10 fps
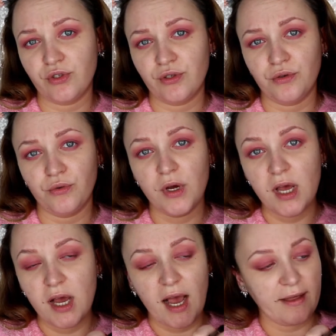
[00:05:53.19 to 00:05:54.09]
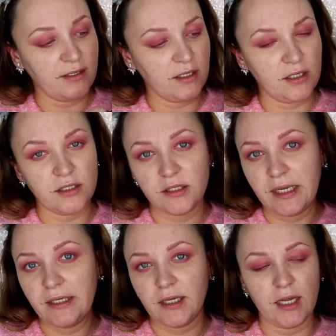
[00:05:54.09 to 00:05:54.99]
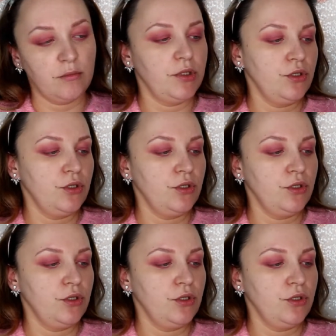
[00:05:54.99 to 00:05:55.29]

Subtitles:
so I think it can be